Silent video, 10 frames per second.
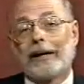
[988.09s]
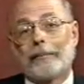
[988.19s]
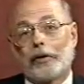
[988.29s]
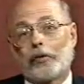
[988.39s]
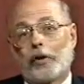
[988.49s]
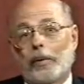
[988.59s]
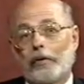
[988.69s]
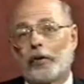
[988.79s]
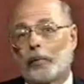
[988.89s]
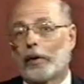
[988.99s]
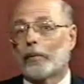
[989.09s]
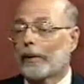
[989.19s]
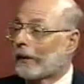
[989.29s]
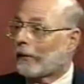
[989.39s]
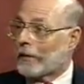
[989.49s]
and most of the ones that
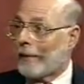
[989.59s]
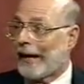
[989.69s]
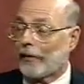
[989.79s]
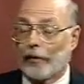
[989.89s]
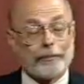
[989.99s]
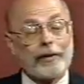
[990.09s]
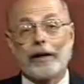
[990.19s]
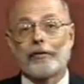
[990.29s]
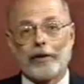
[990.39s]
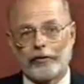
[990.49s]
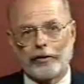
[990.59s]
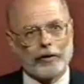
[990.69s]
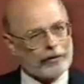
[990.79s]
were either in the back or upstairs. And she